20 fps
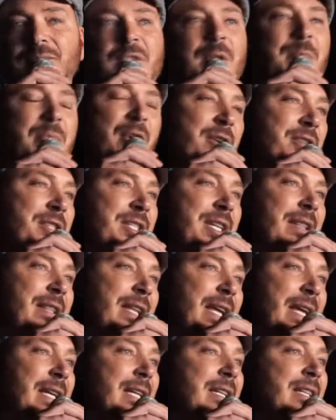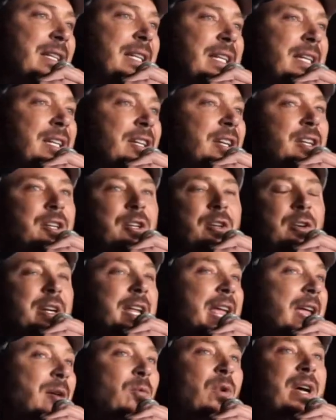the person that can
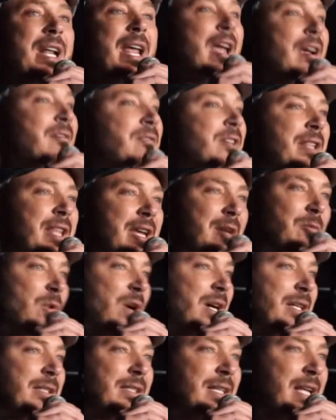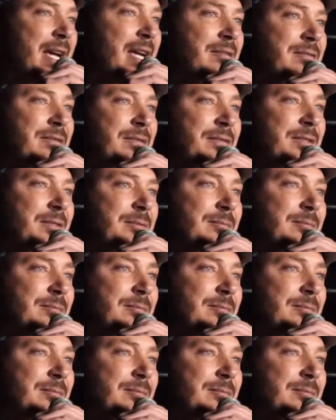create whatever they want in life.